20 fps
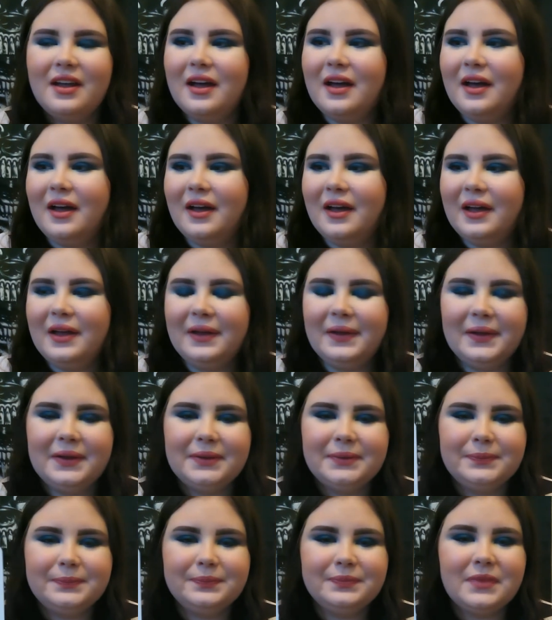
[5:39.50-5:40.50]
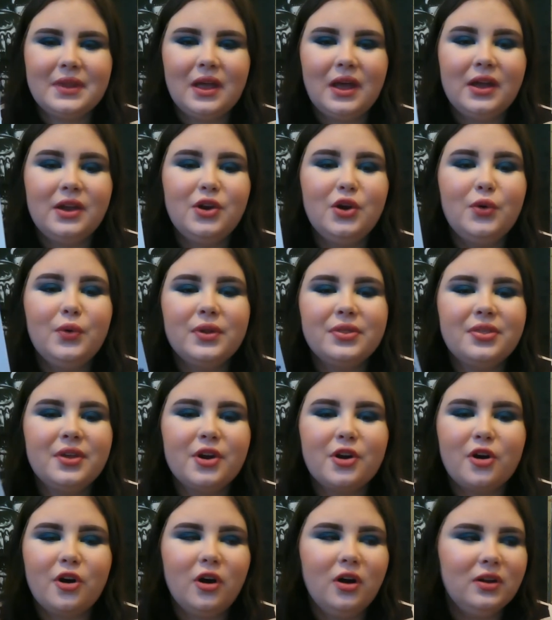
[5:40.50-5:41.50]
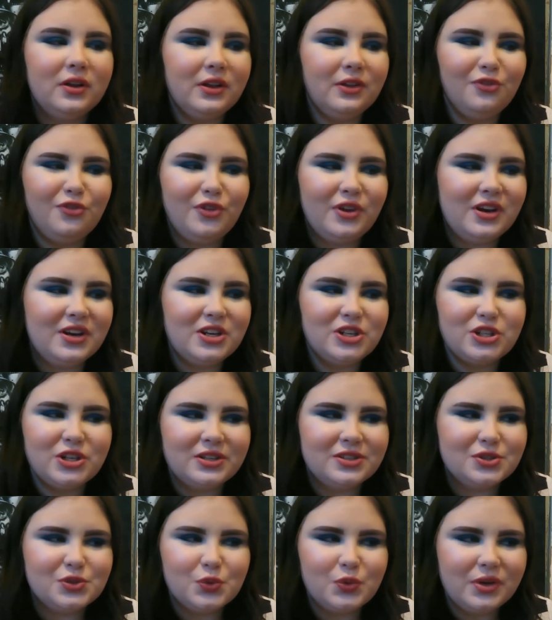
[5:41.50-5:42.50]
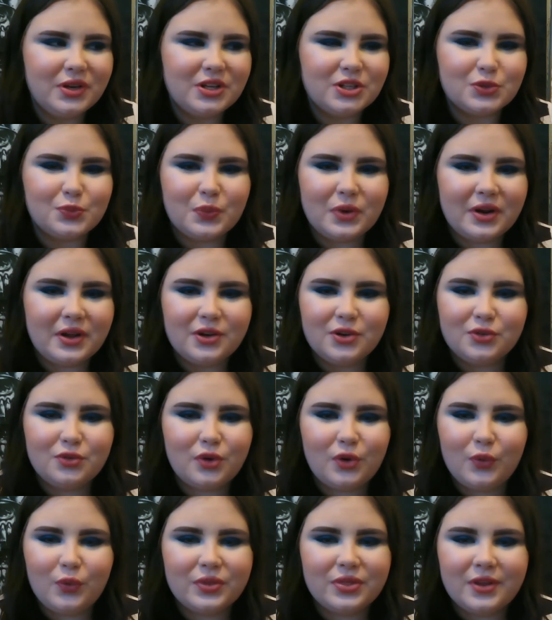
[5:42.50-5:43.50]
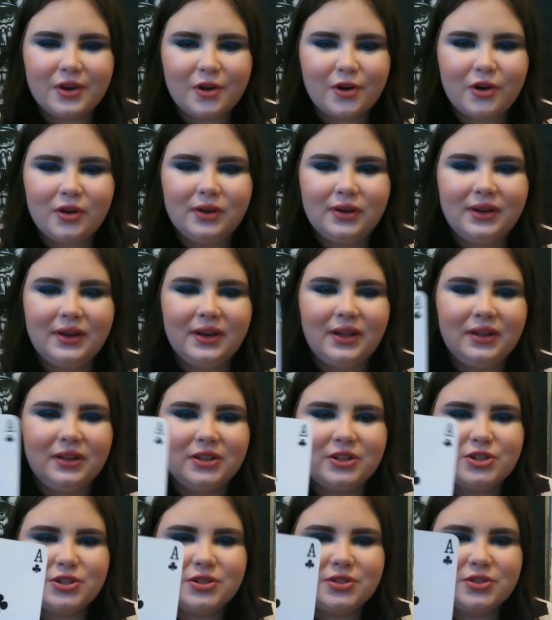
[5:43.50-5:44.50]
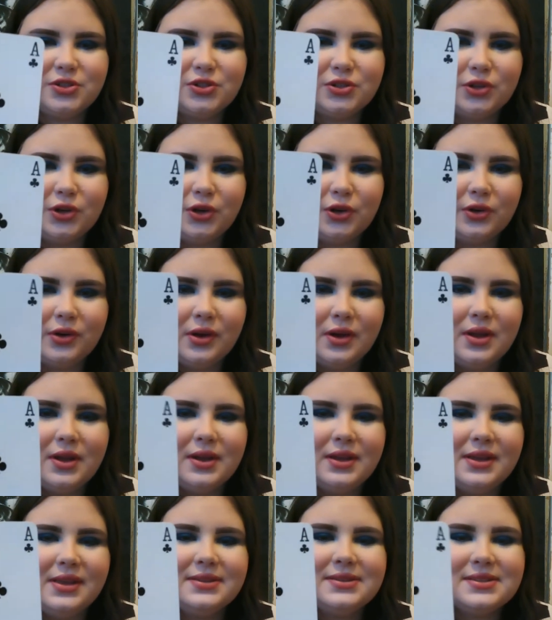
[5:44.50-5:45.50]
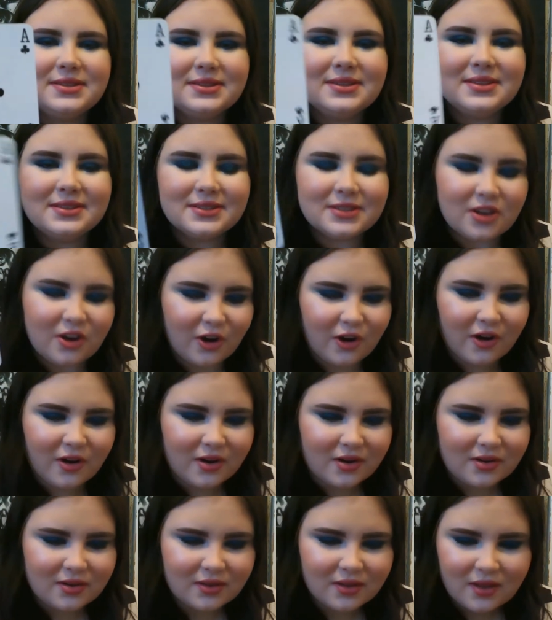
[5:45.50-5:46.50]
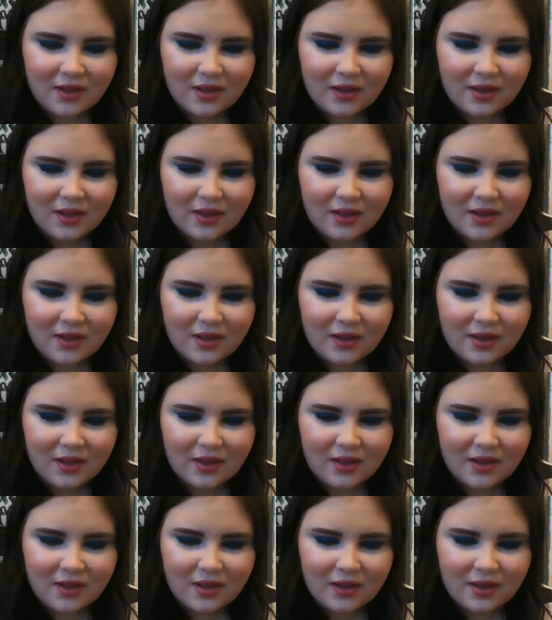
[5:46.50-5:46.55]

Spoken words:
I know what they're called in Finnish and Swedish, but I don't know what they're called in English. So it's this card.